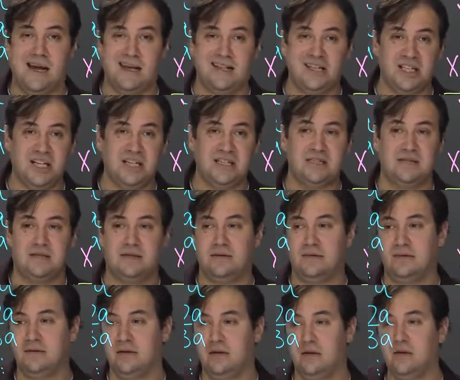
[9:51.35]
and just
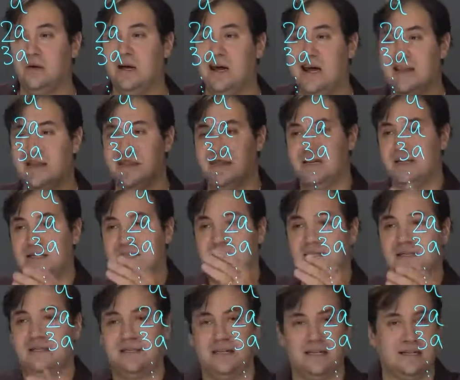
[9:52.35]
look at
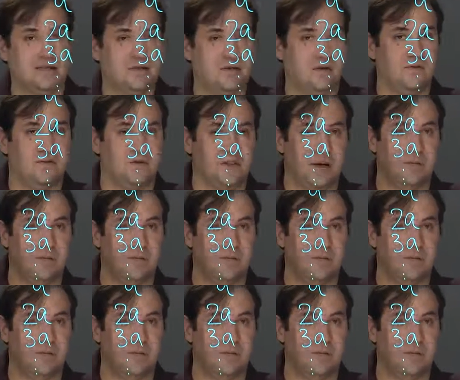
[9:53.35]
these sets of